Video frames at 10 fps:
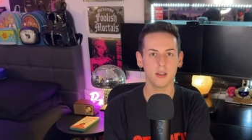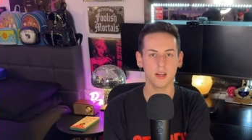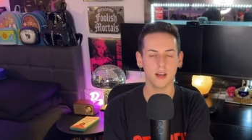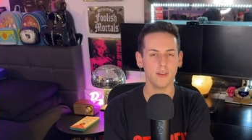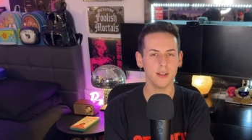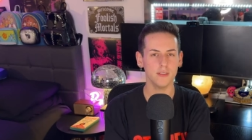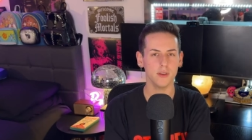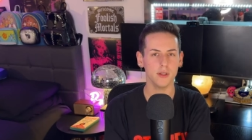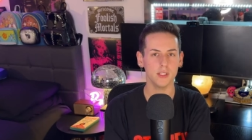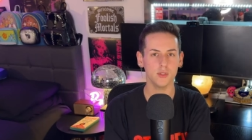I find it
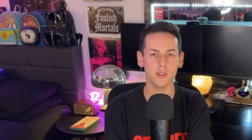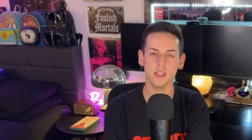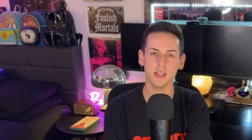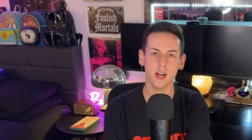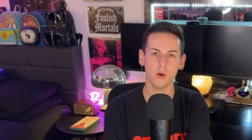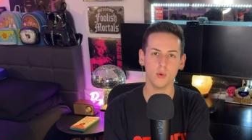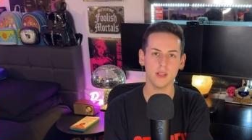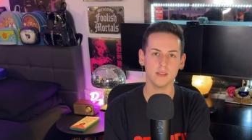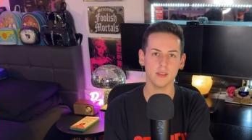very interesting how we as a